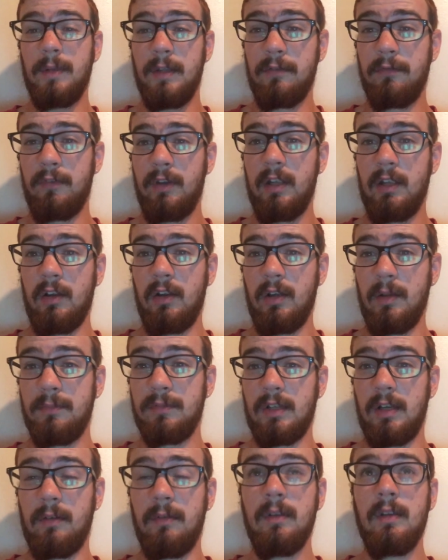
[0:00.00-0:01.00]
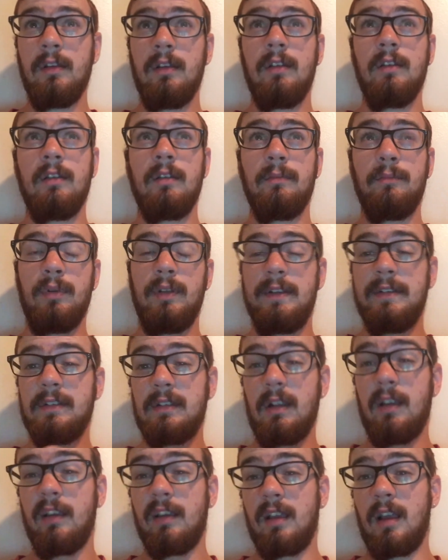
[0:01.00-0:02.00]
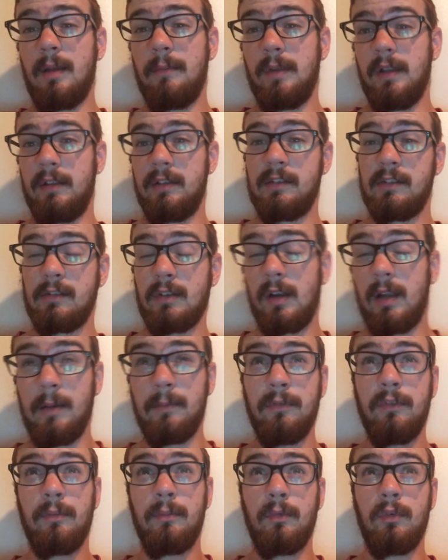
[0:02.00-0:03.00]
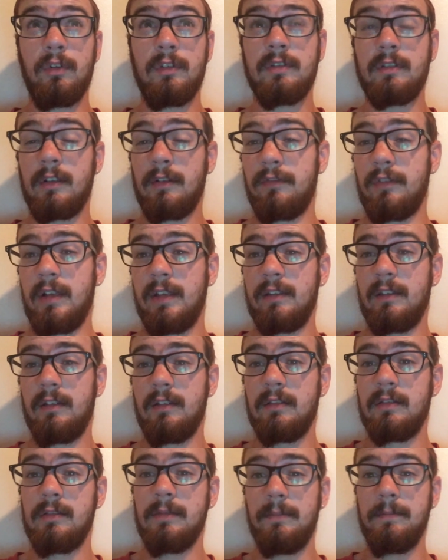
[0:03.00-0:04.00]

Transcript: this video helped y'all. Please like, comment, and subscribe for more stuff like this.